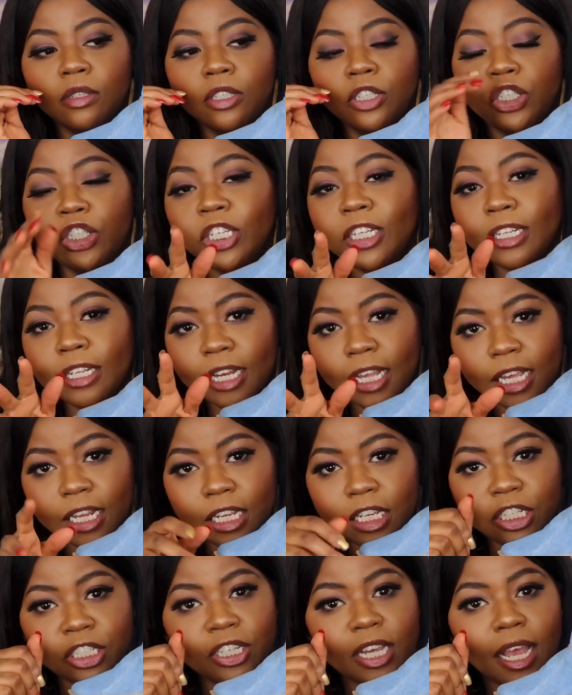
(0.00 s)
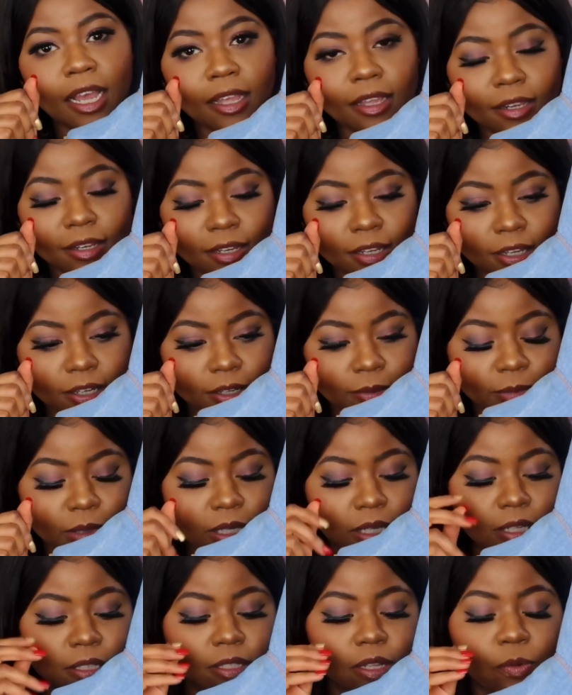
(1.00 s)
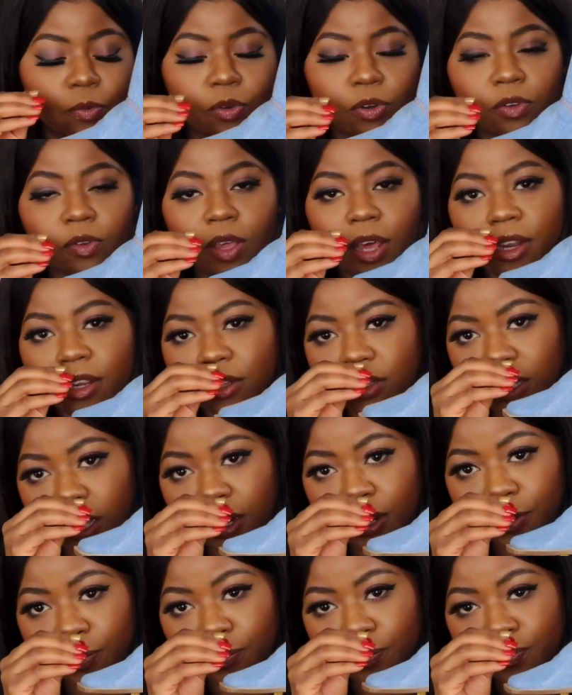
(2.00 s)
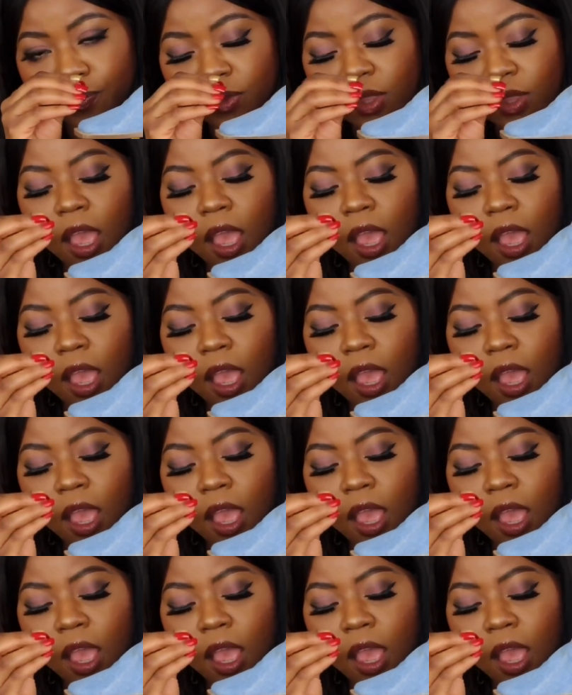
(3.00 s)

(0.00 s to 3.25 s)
jean lady, jacket lady, because I wear a lot of denim.